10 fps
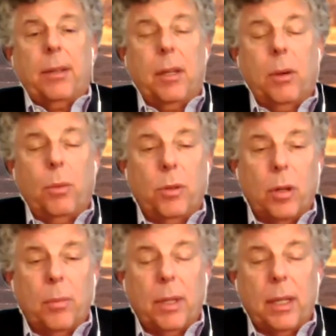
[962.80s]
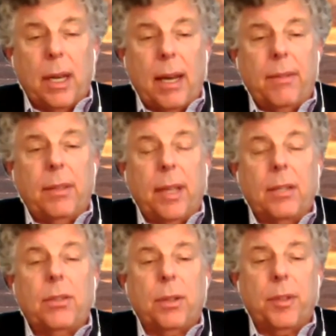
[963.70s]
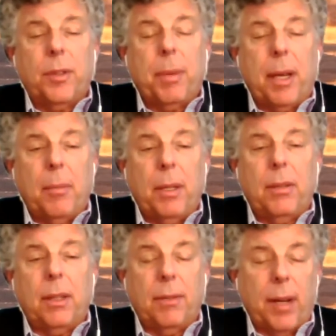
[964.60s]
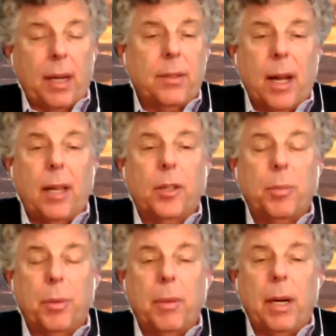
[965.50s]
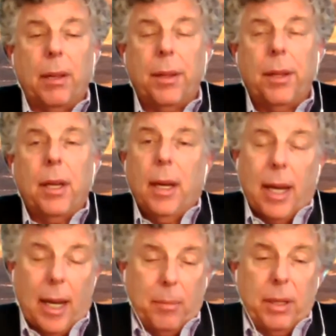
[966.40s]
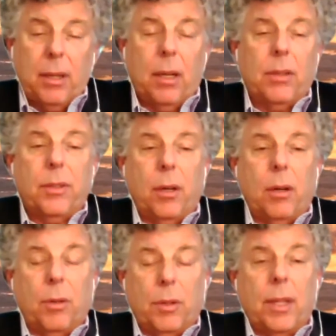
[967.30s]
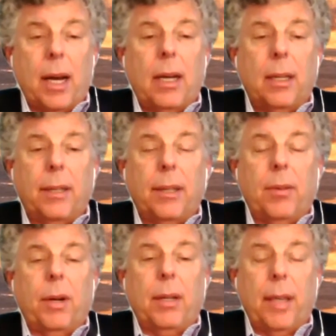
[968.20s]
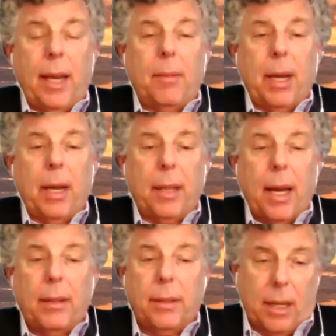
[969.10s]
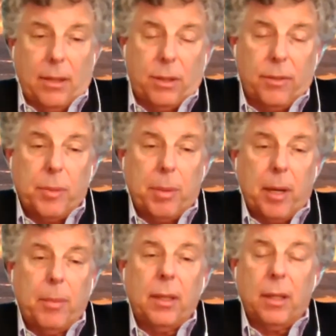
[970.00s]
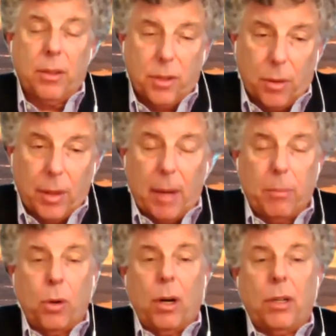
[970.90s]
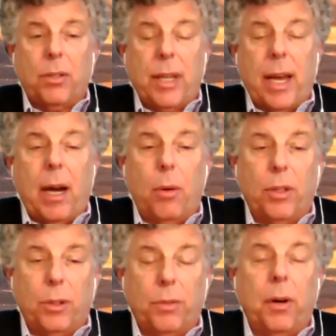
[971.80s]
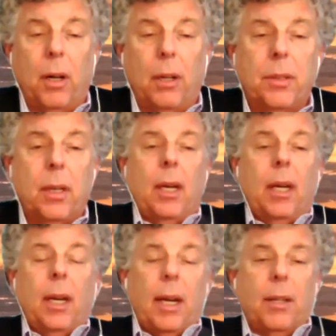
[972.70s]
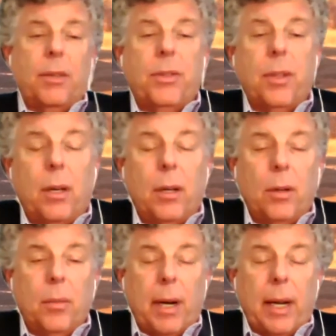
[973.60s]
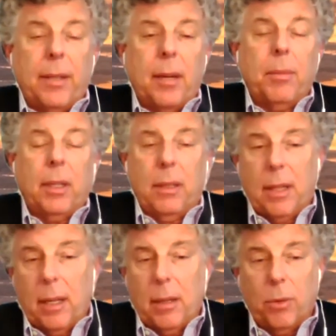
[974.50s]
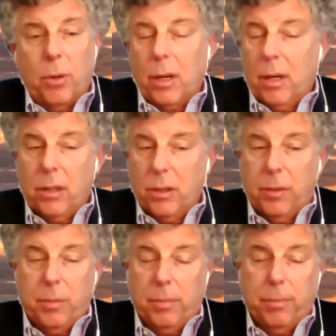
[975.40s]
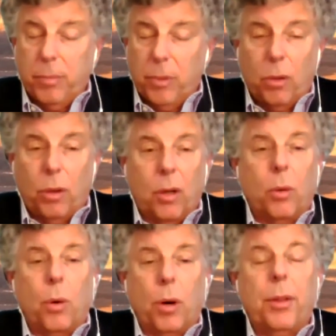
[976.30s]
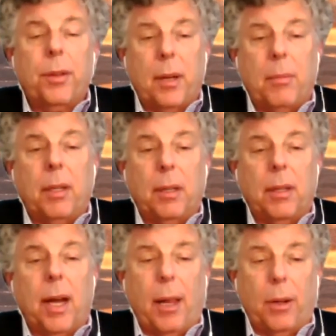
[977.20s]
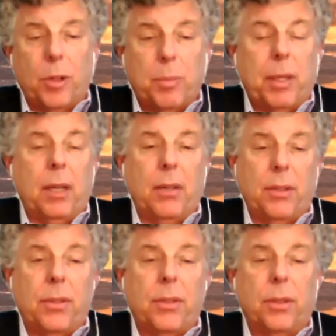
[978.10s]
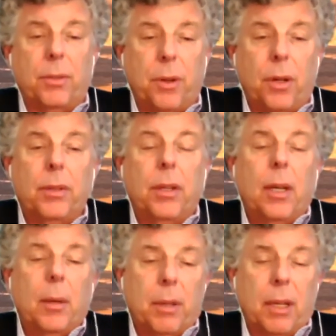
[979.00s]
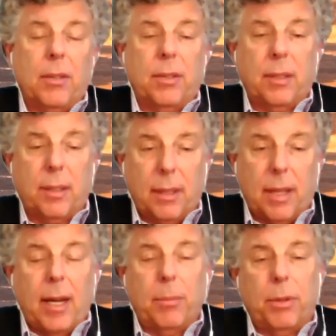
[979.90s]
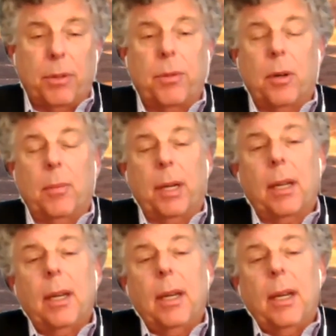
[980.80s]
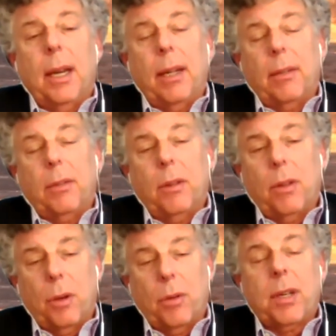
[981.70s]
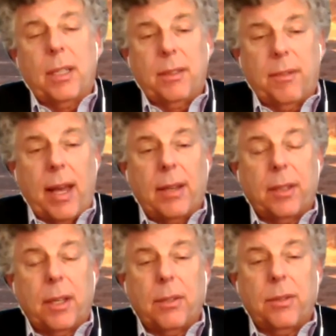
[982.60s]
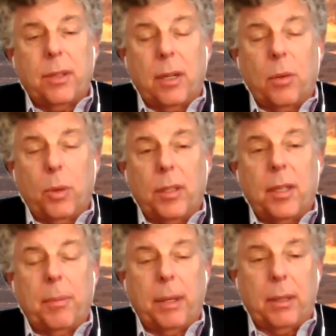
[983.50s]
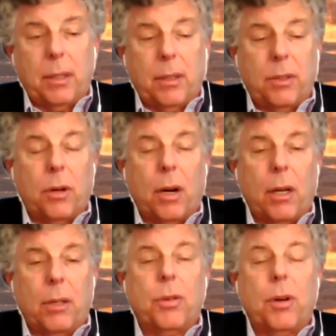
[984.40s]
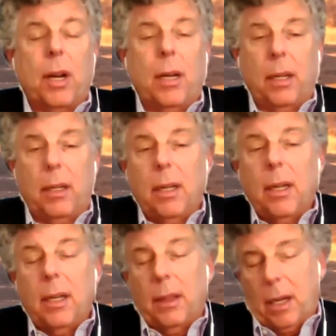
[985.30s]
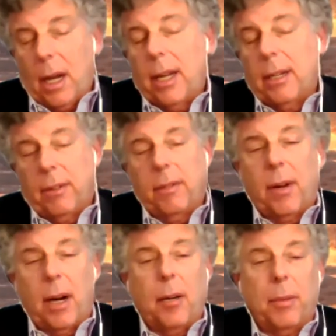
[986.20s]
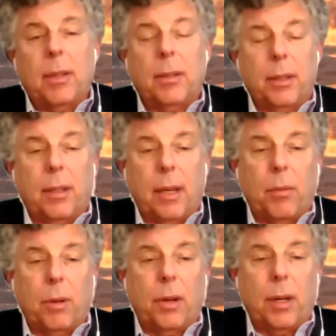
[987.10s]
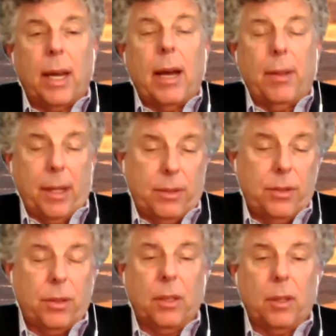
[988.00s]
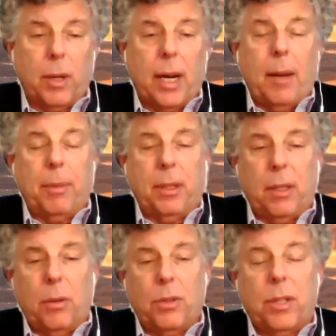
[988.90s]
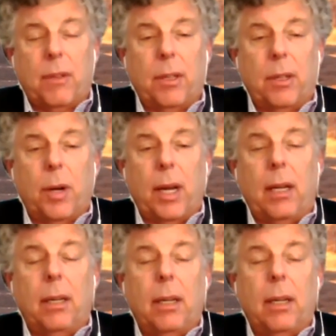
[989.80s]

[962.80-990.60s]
would normally have a debt service payment of X dollars per month, and because the owner is not collecting rent, can't make that debt service payment, and so that mortgage is now in default. And so my $10 million mortgage is no longer worth $10 million because it's in default, because it's non-performing. And those kinds of assets, would typically start trading in the kind of environment that we're in now. That's certainly what happened in 07, 08.